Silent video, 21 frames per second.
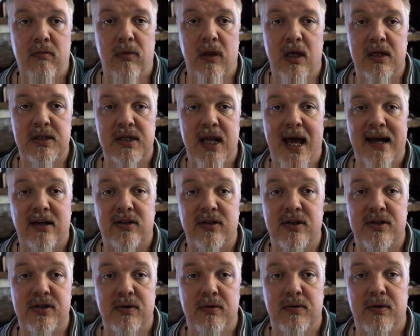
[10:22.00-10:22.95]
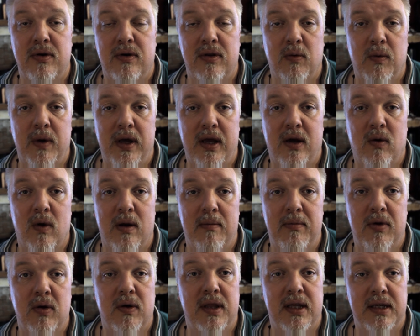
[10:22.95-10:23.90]
is to actually shoot during the week when I'm
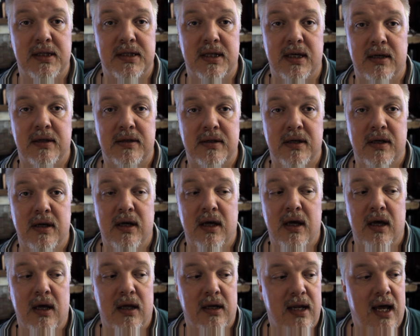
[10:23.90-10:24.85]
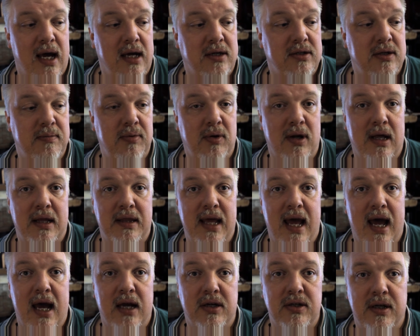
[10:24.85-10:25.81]
doing these things, to actually pull out the
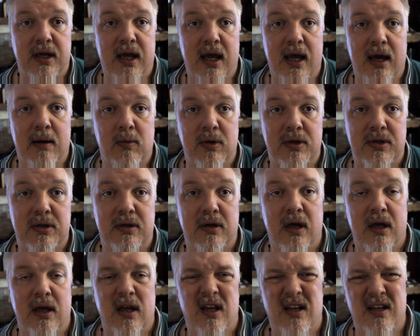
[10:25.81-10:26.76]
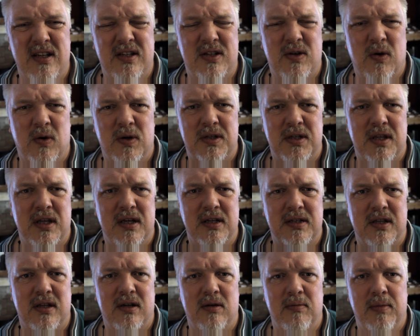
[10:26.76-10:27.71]
action cam, which distorts things
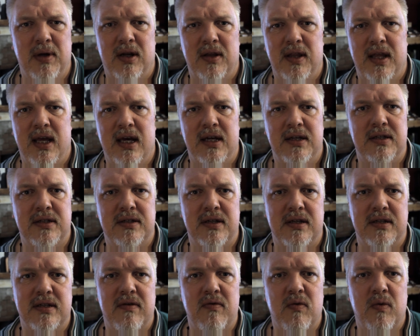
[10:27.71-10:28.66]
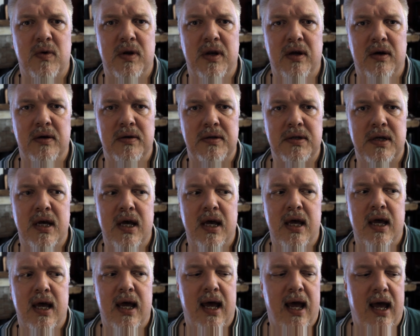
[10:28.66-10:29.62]
a little bit on the edges, as everyone knows,
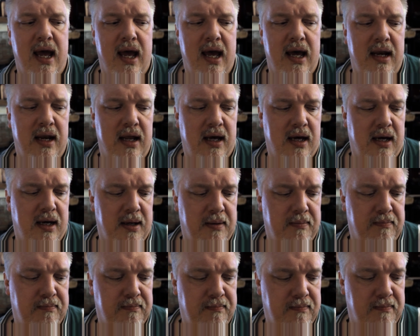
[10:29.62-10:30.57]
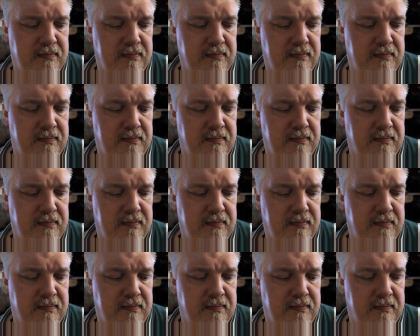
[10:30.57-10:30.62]
and um,